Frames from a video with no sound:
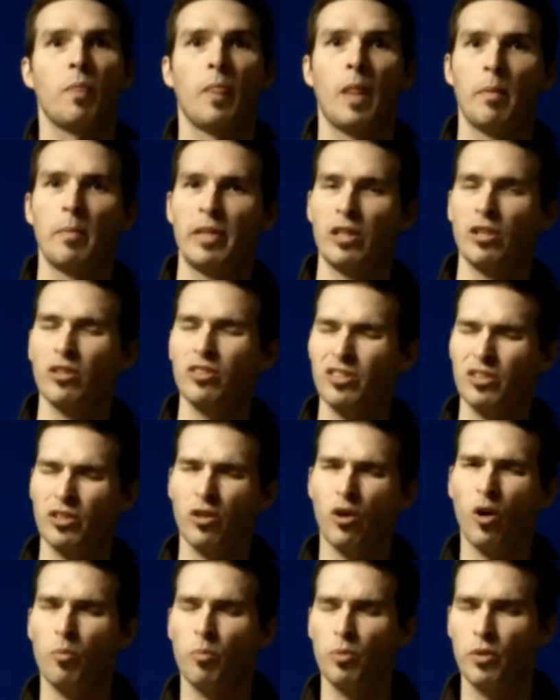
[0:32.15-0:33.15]
I mean, he
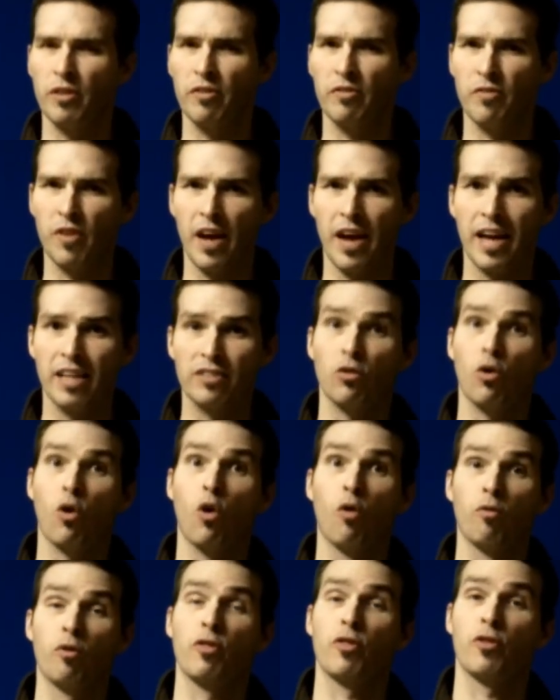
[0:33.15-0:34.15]
runs pretty fast,
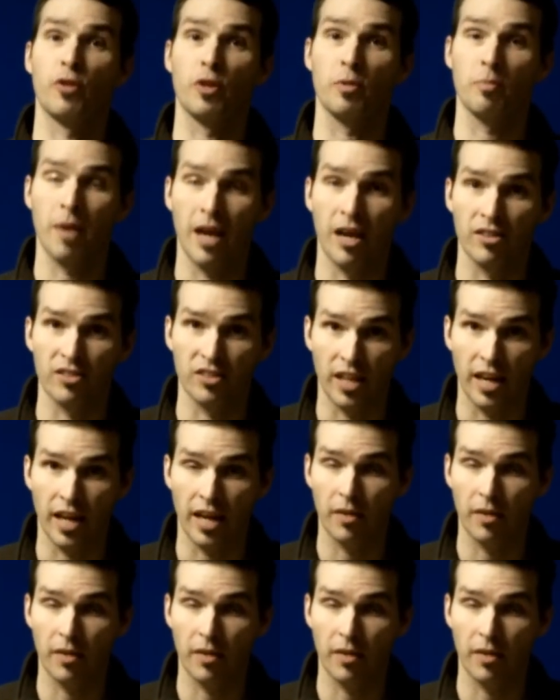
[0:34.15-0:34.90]
over 30 miles an